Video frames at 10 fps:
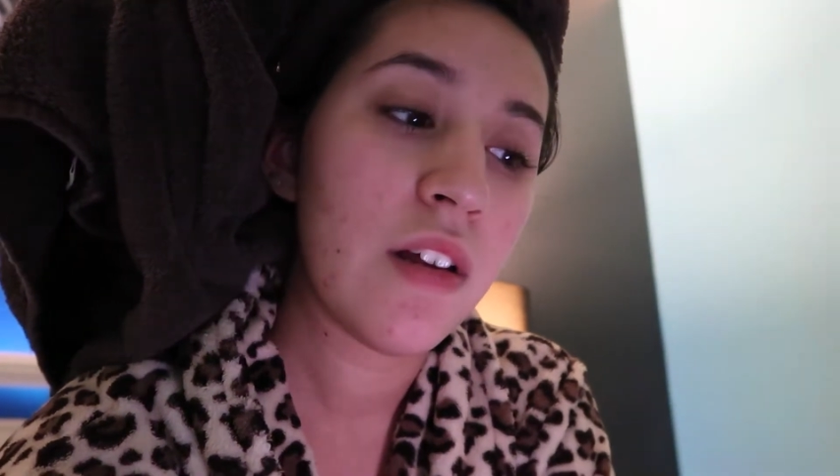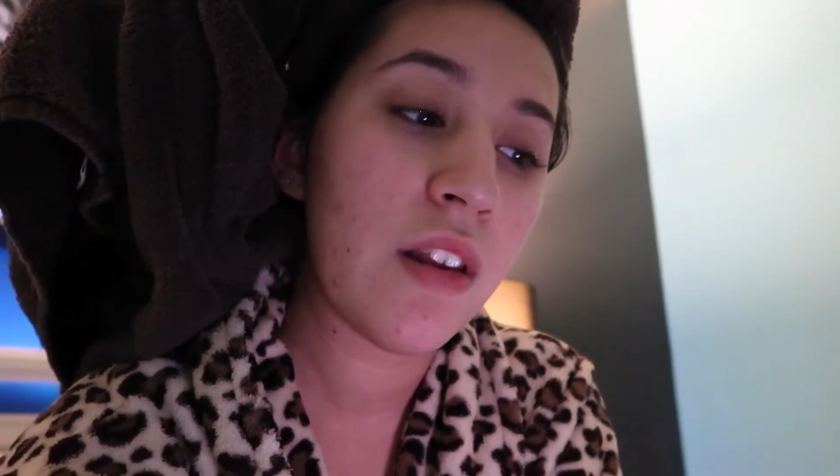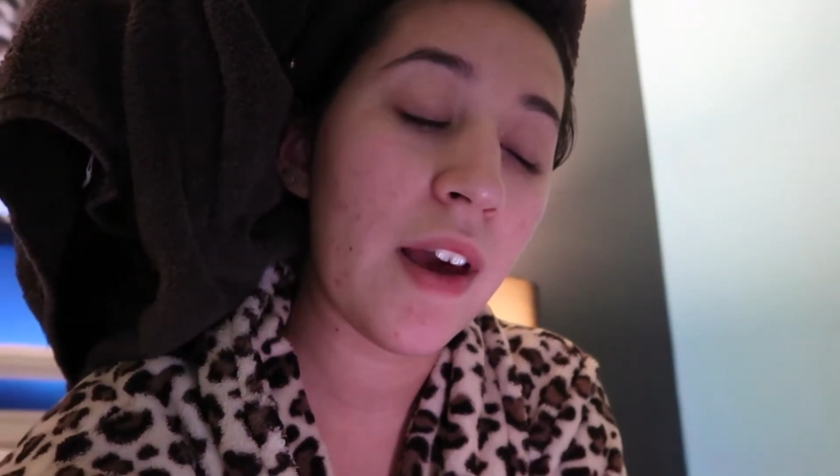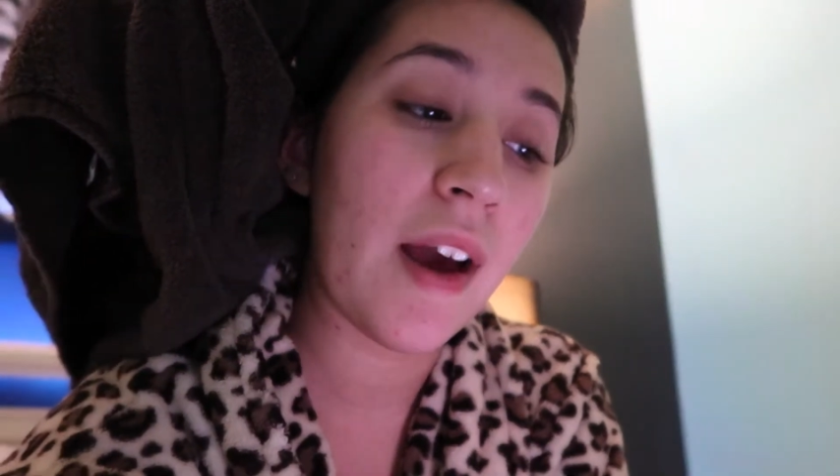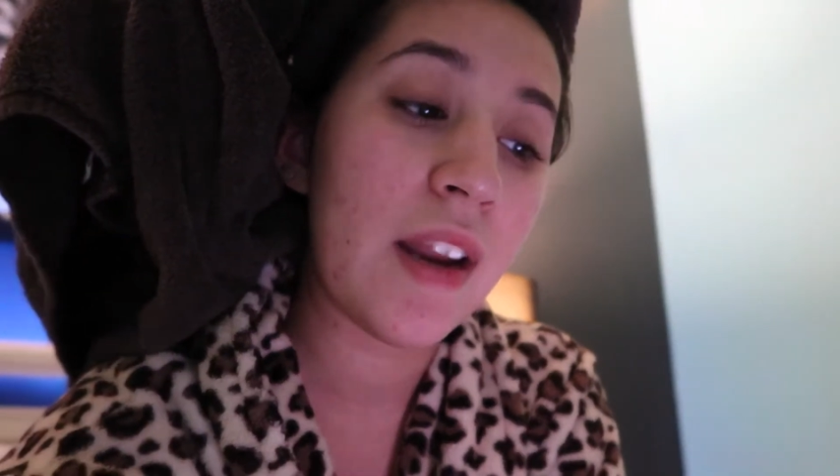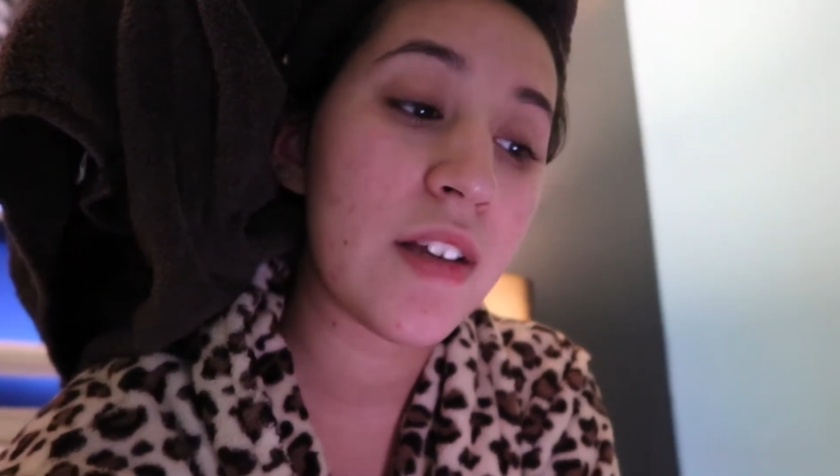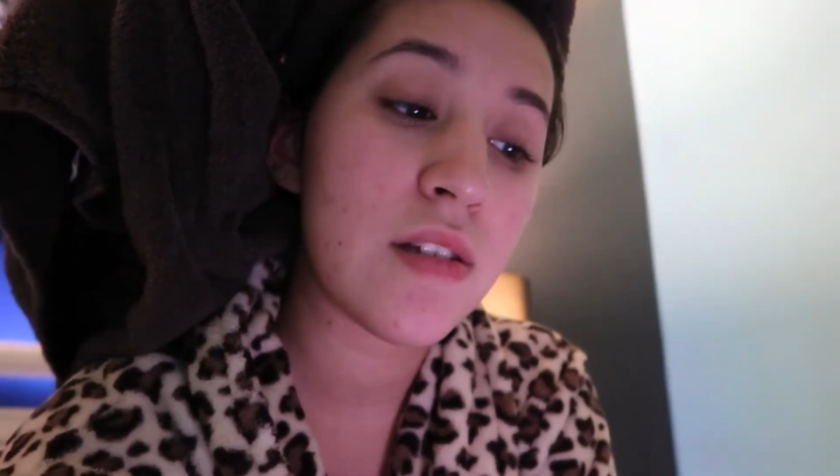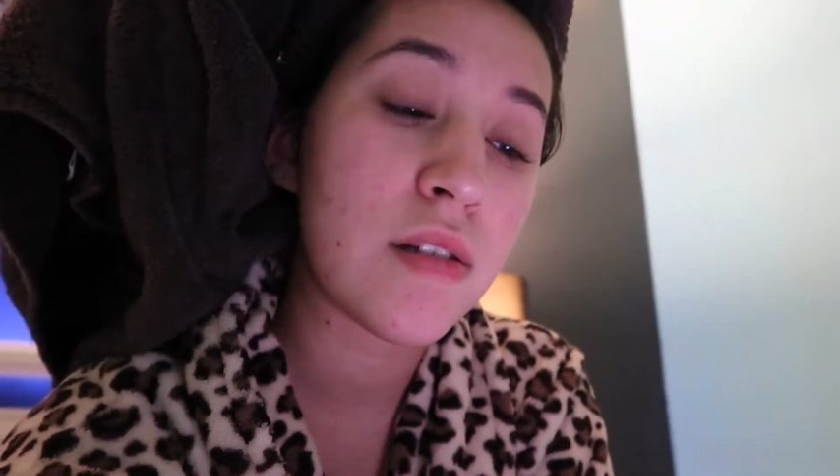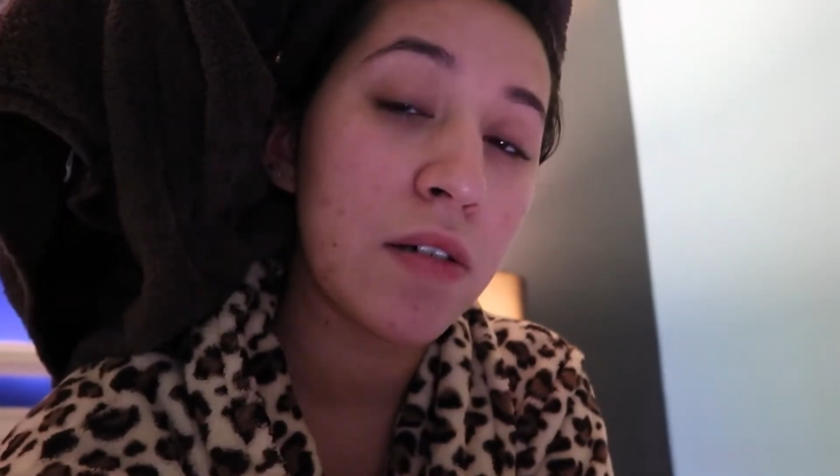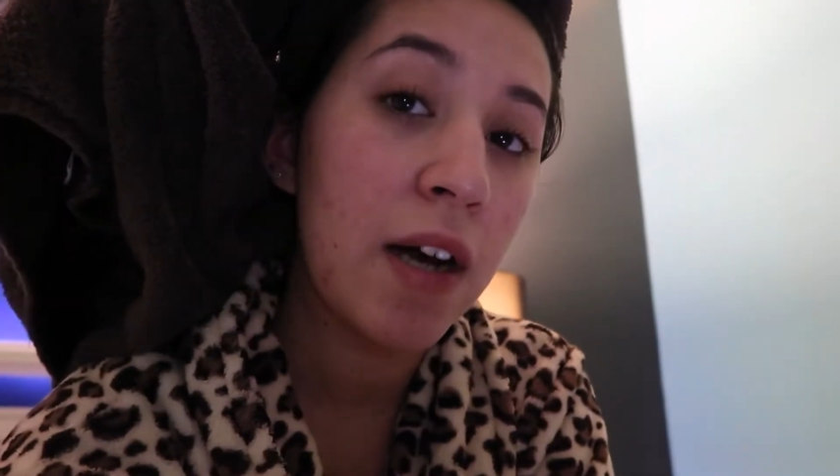Like, and I
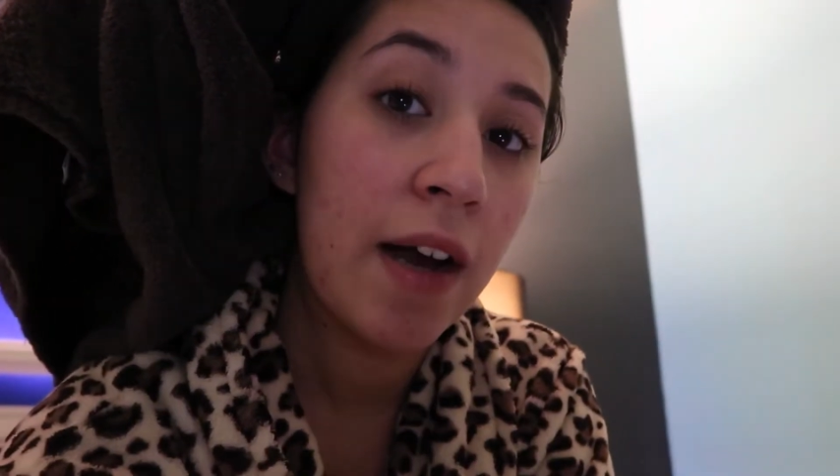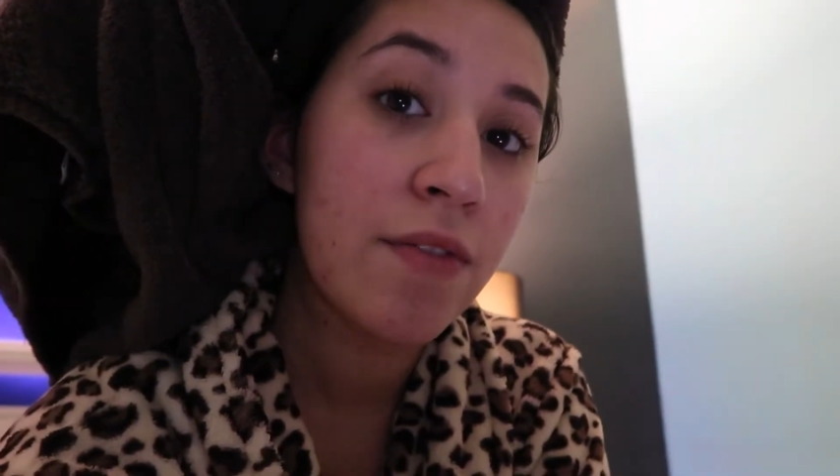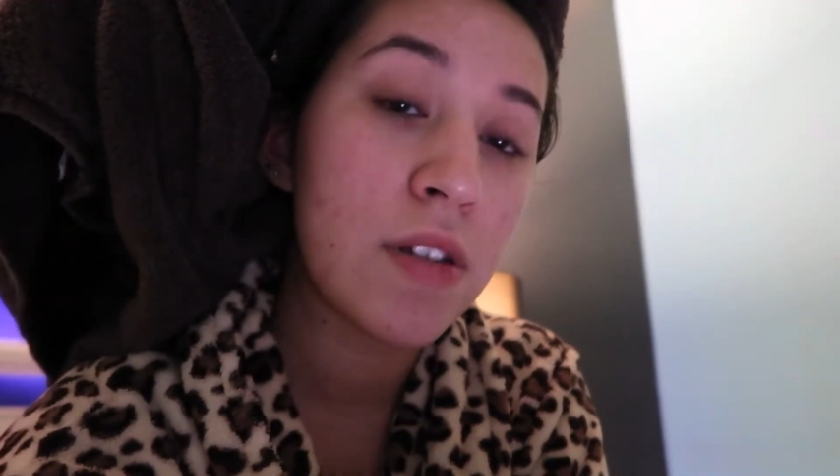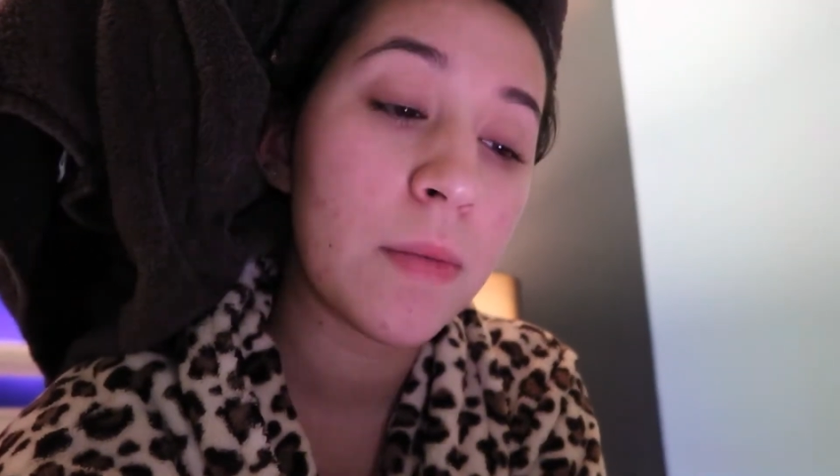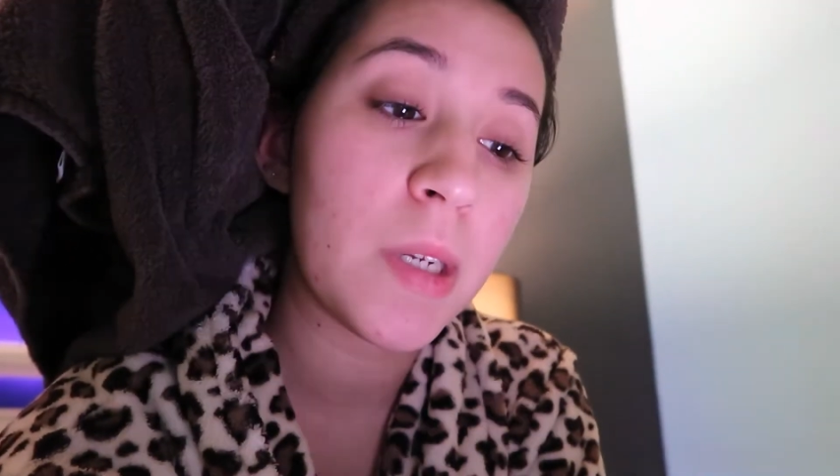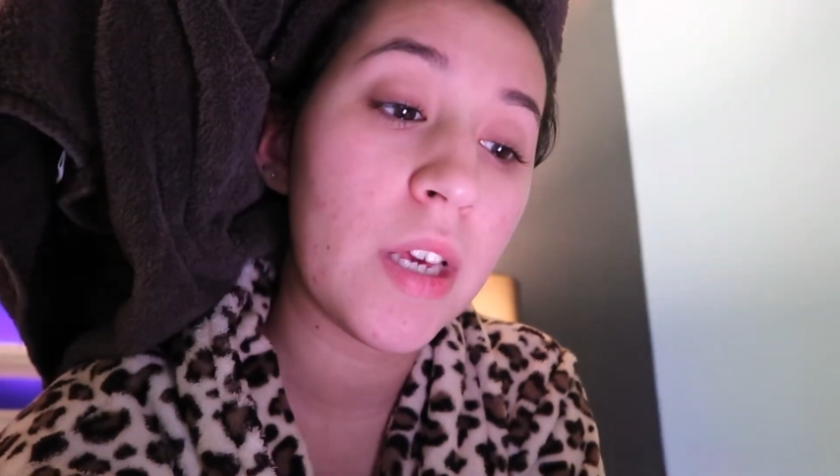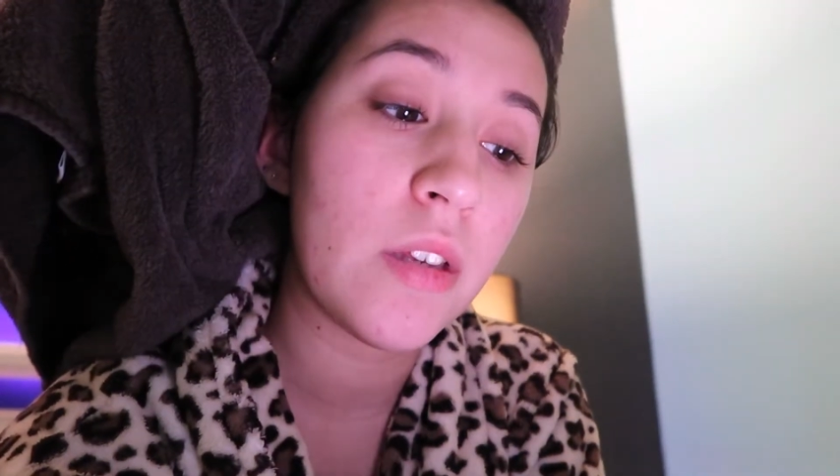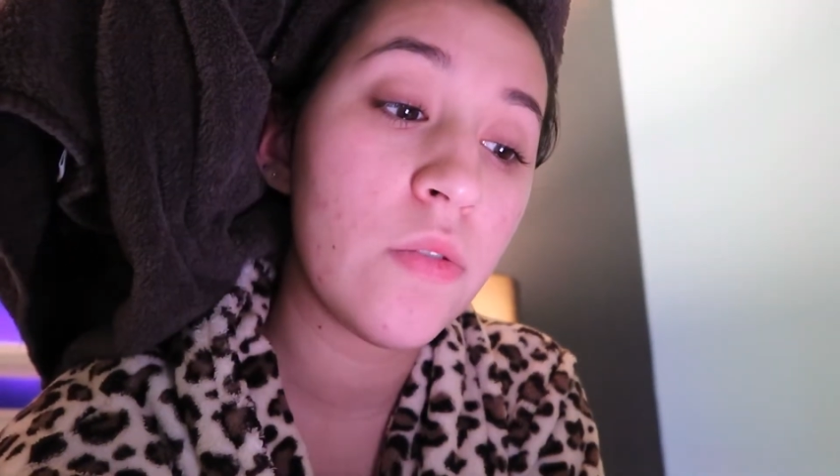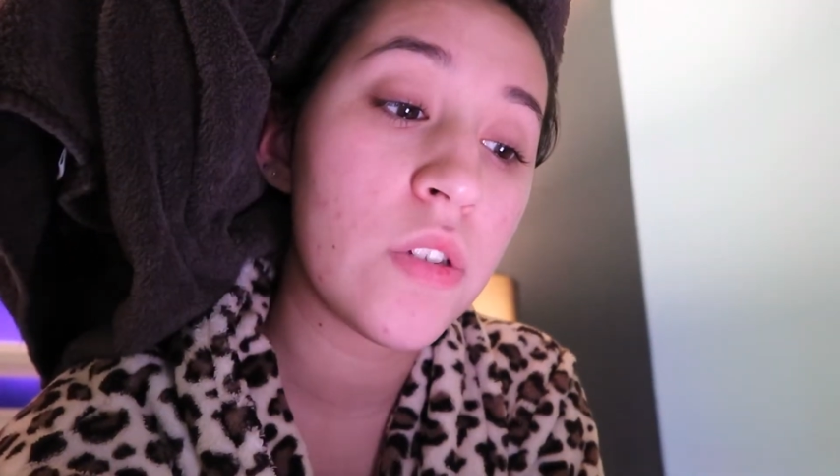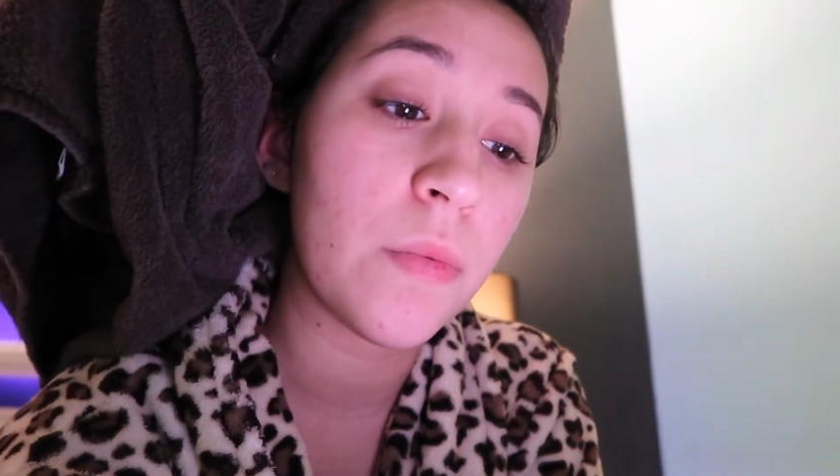still have some, and I
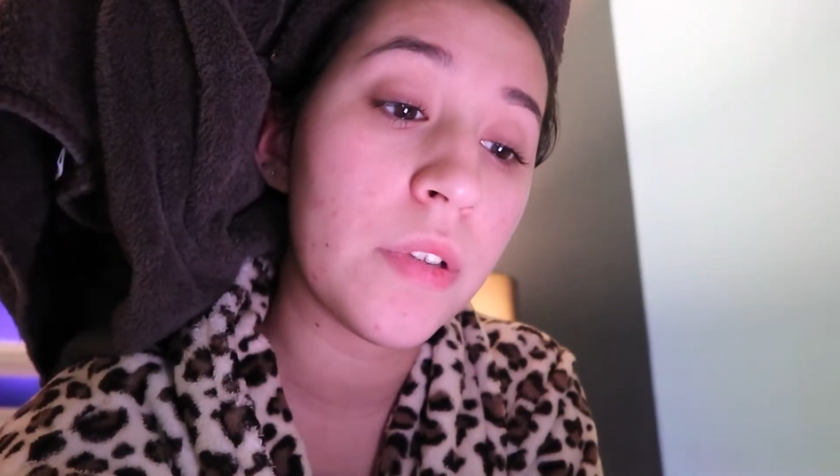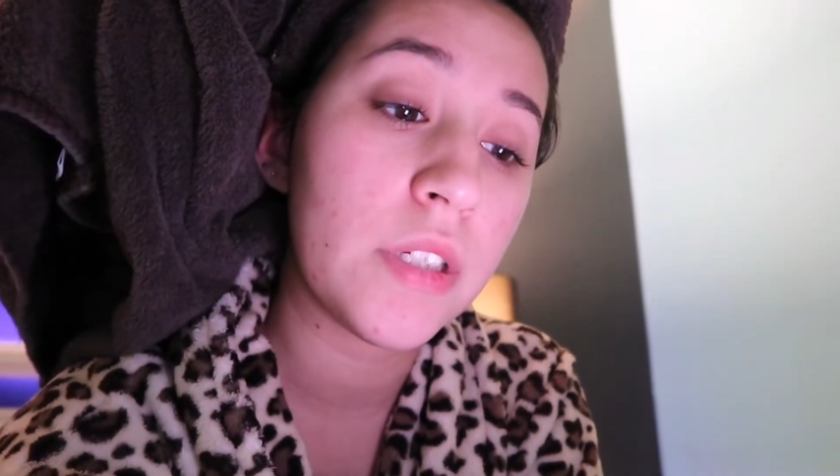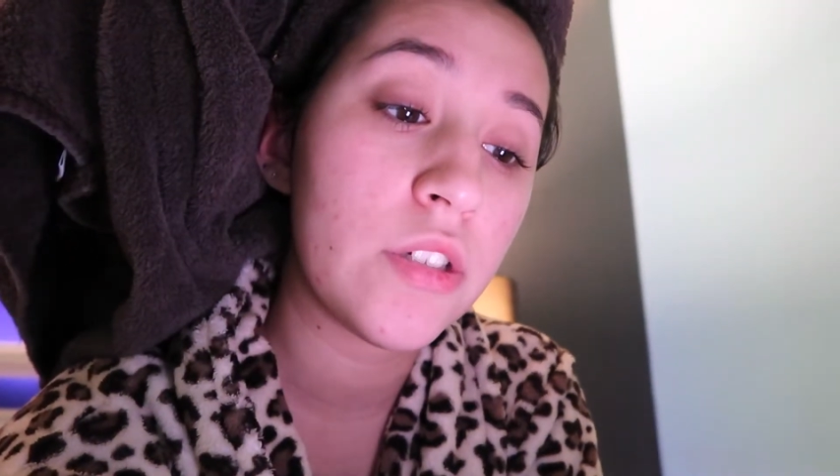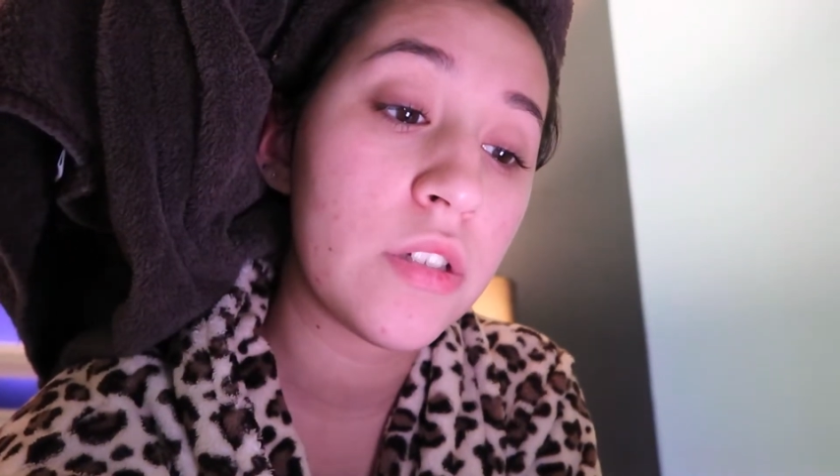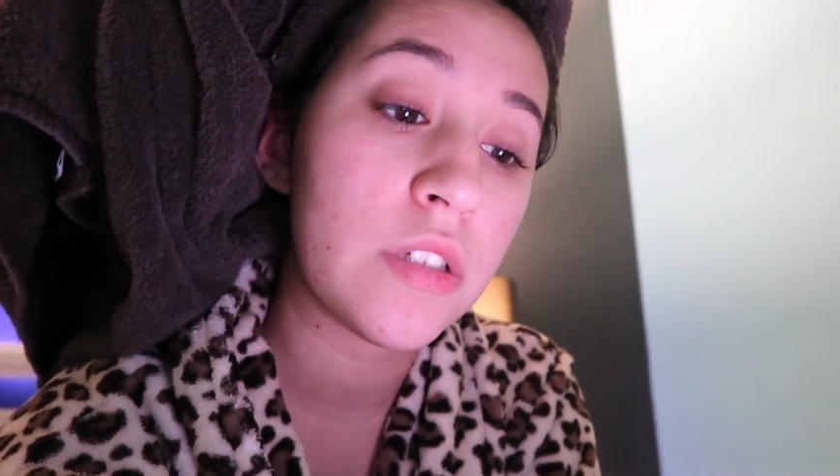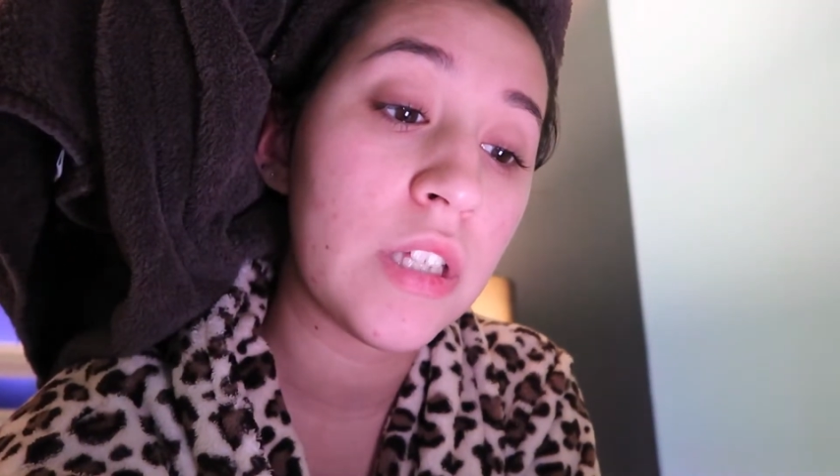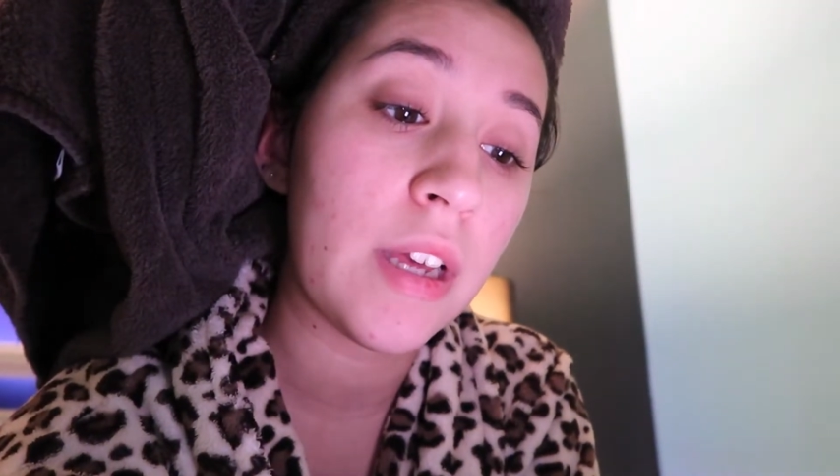use it religiously.